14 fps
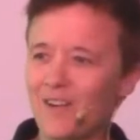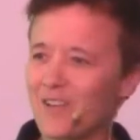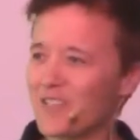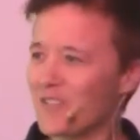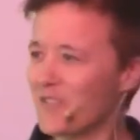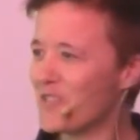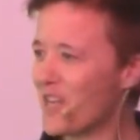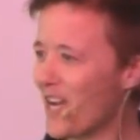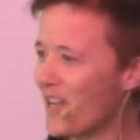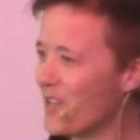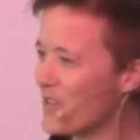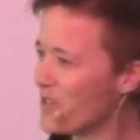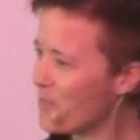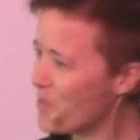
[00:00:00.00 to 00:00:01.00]
areas of
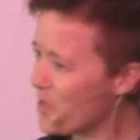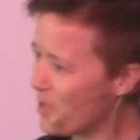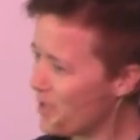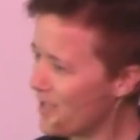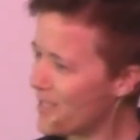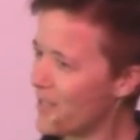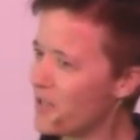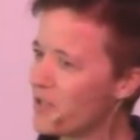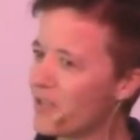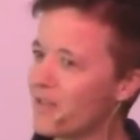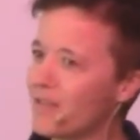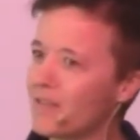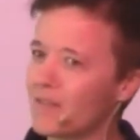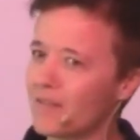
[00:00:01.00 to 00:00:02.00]
challenge some gentle
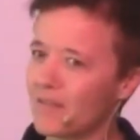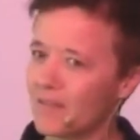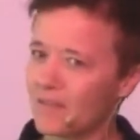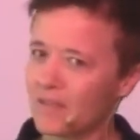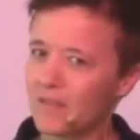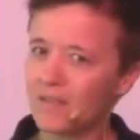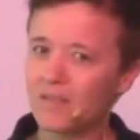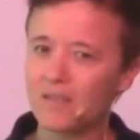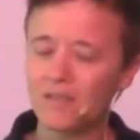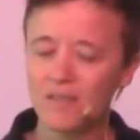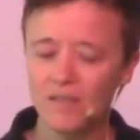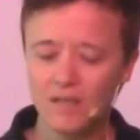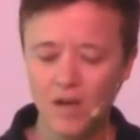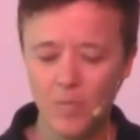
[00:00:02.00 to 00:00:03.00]
attention
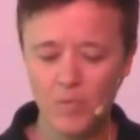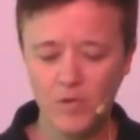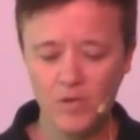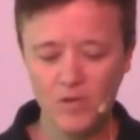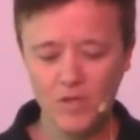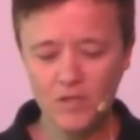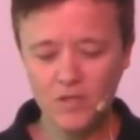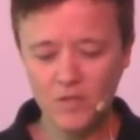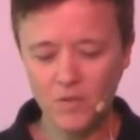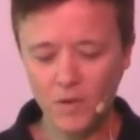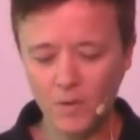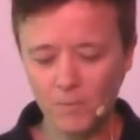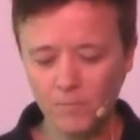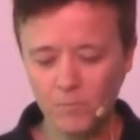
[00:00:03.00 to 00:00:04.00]
and opportunities to
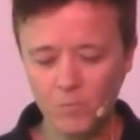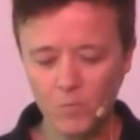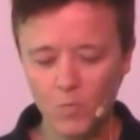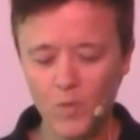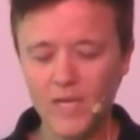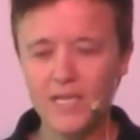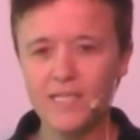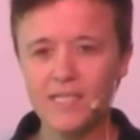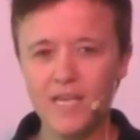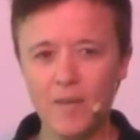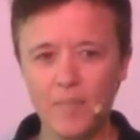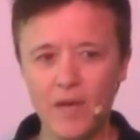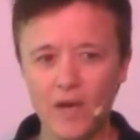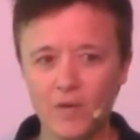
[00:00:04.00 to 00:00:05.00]
grow. We can
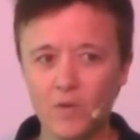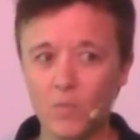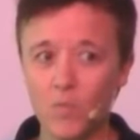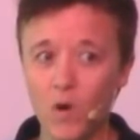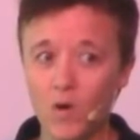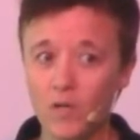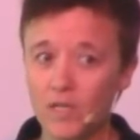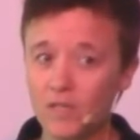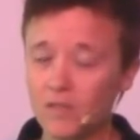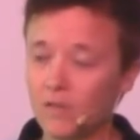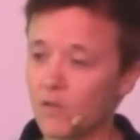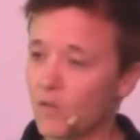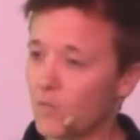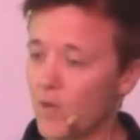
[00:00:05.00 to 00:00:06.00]
step out
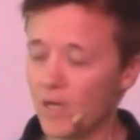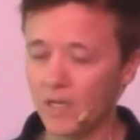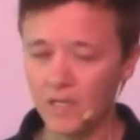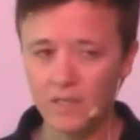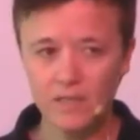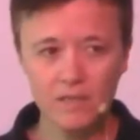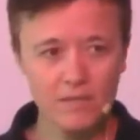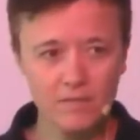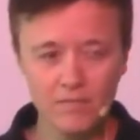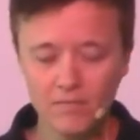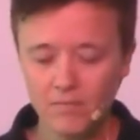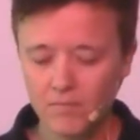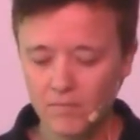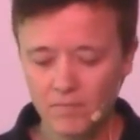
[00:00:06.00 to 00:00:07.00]
walking or running
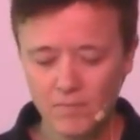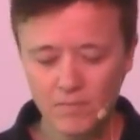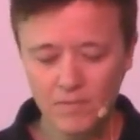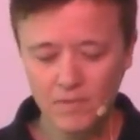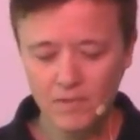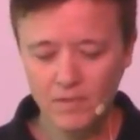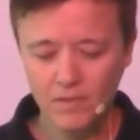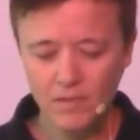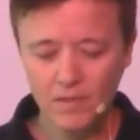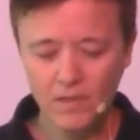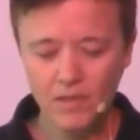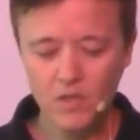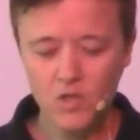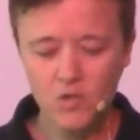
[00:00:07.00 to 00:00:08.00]

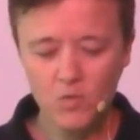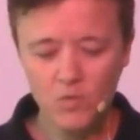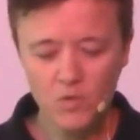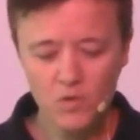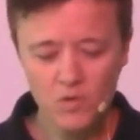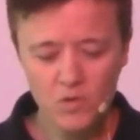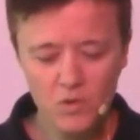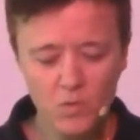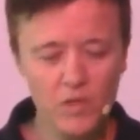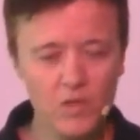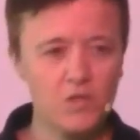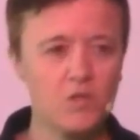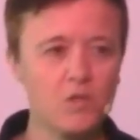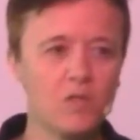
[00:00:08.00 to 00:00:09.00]
and to what
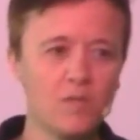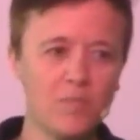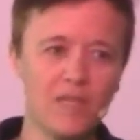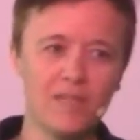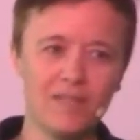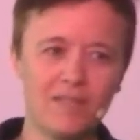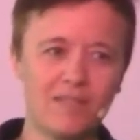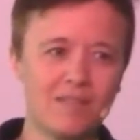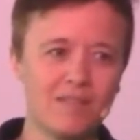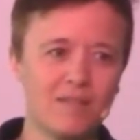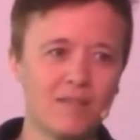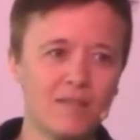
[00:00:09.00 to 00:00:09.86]
it truly means